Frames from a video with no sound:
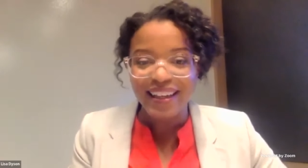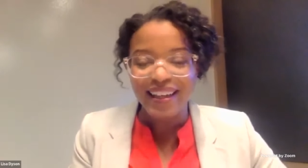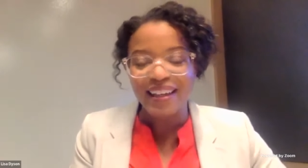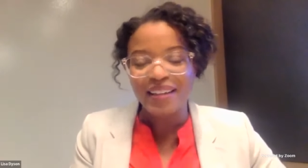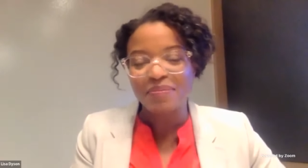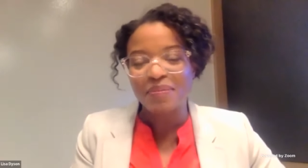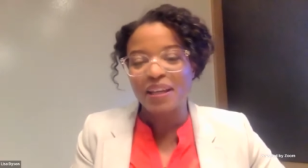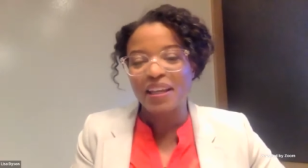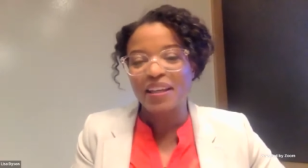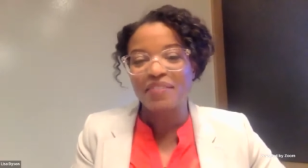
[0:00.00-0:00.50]

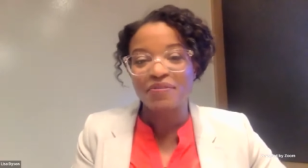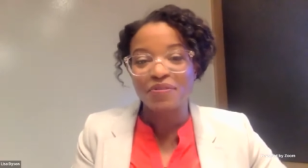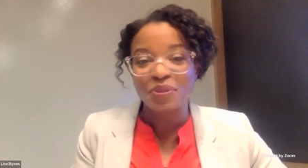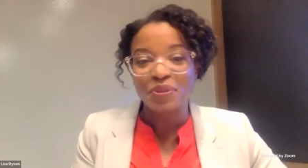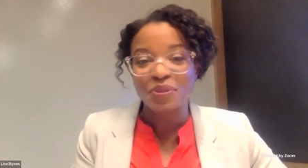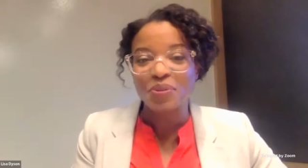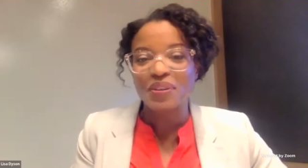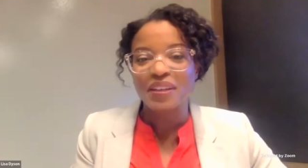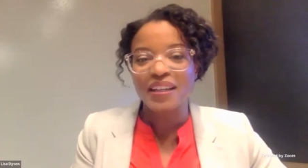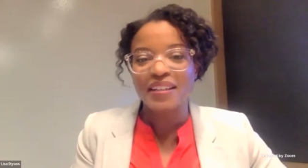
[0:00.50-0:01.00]
and making
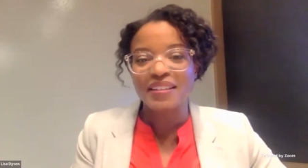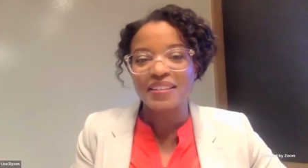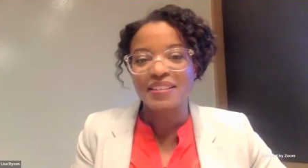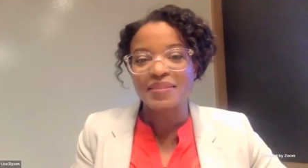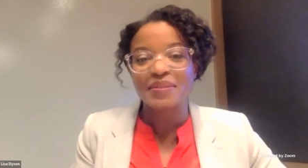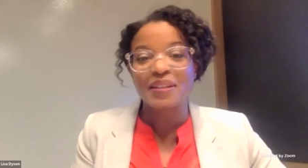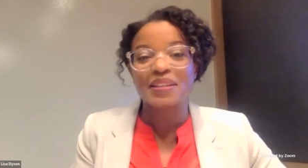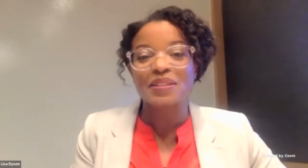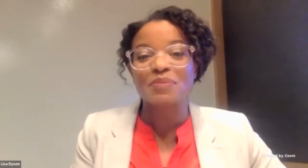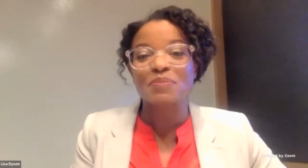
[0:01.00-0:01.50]
food
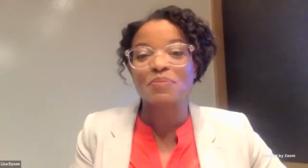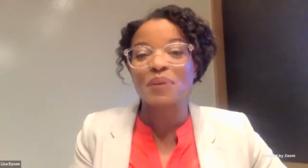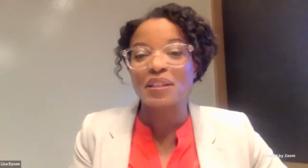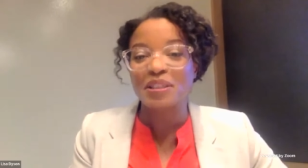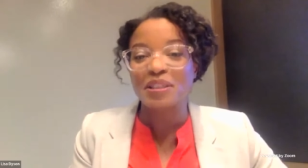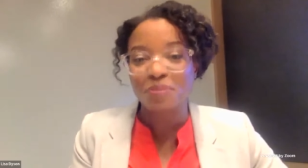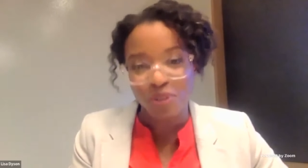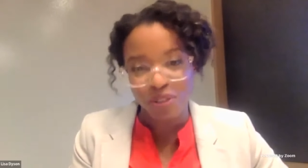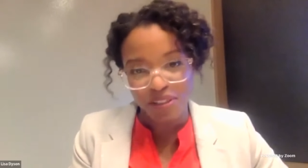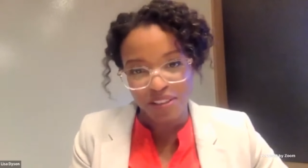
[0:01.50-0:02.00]
that's that's
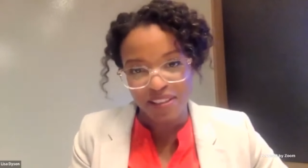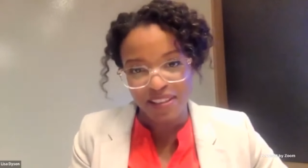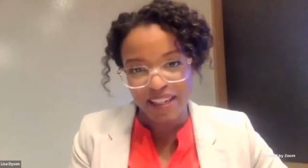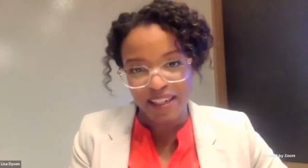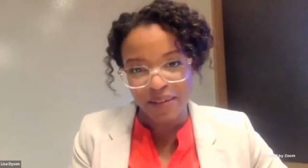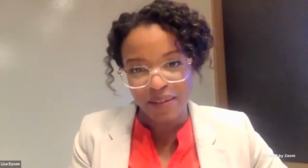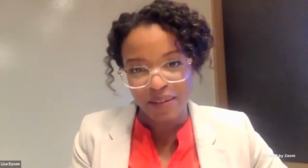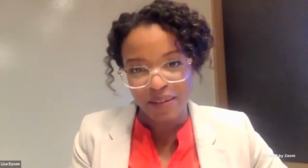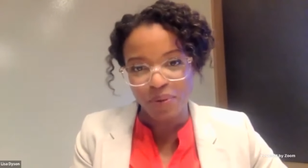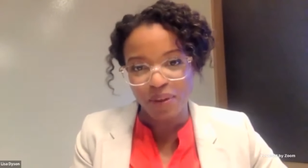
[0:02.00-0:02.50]
much more
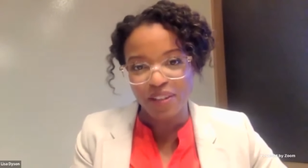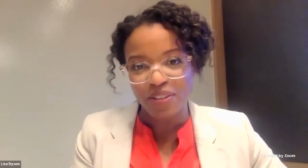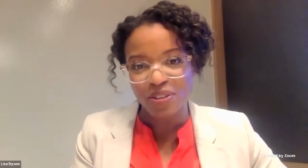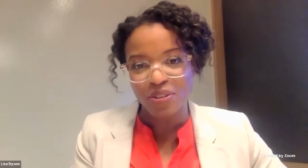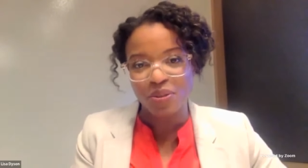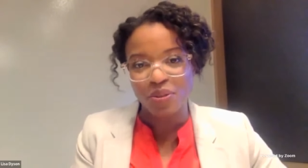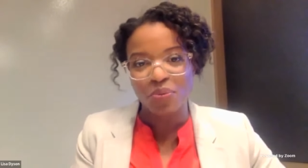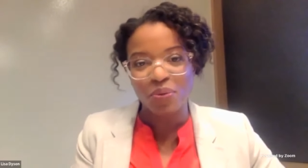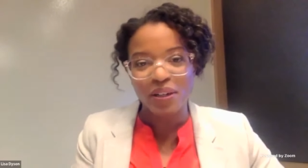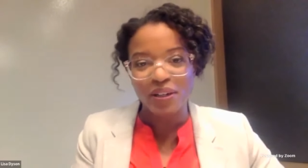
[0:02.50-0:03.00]
sustainable, and
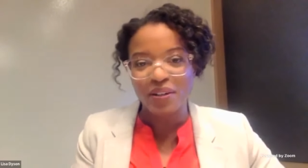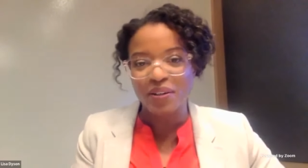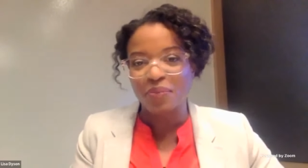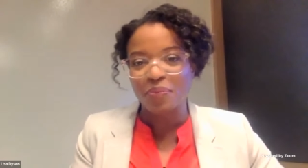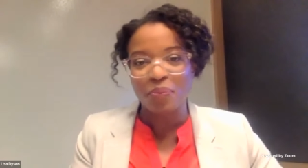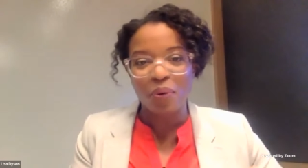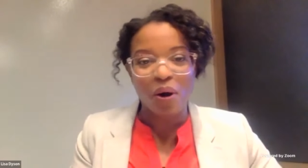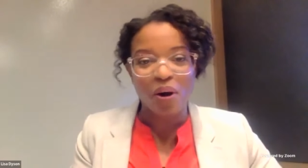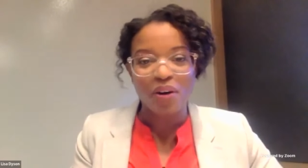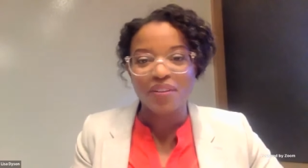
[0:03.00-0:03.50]
so
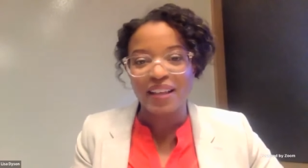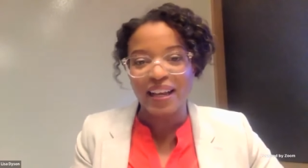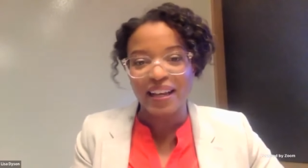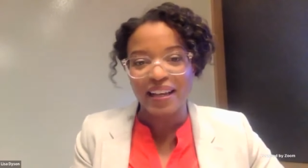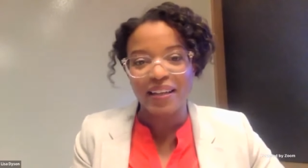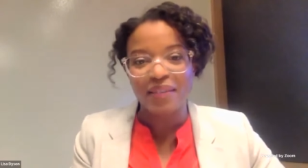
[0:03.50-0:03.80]
we're part of that